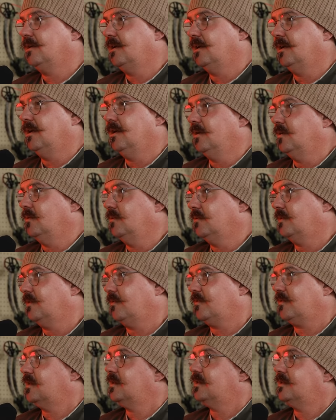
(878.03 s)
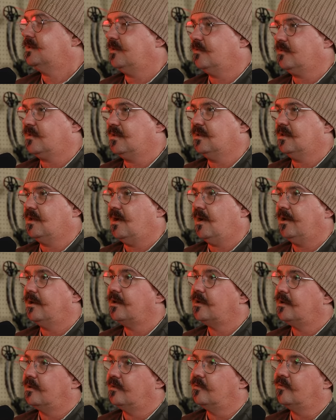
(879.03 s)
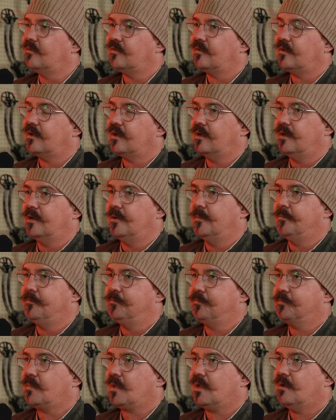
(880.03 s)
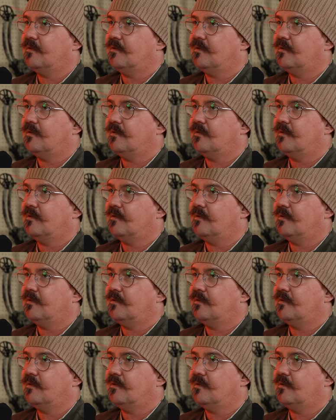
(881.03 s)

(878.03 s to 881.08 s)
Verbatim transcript: You know, there's a there's a lot of um,